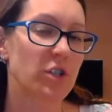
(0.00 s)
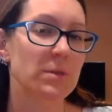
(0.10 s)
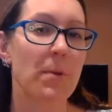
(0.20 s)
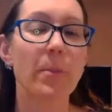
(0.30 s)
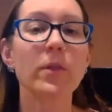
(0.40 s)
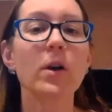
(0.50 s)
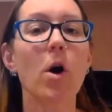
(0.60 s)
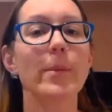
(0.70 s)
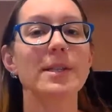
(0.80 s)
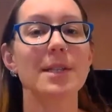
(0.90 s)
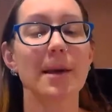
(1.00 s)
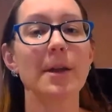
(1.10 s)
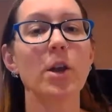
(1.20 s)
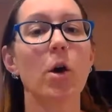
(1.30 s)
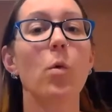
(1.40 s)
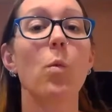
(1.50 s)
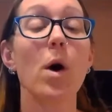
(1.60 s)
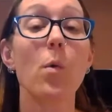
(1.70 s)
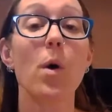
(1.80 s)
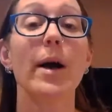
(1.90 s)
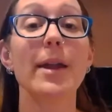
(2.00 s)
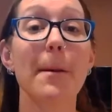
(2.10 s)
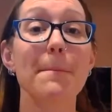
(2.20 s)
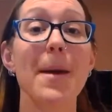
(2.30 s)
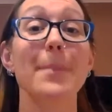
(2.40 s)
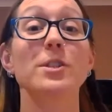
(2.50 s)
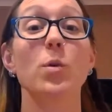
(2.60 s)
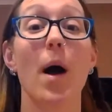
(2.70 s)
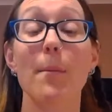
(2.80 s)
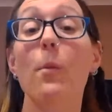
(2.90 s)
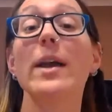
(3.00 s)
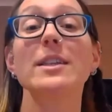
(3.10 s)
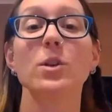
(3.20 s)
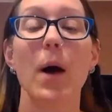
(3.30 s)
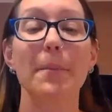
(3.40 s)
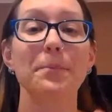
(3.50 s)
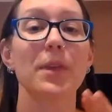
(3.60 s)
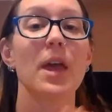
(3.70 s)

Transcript: Just pop in the comments, let me know what one peps you up, wakes you up.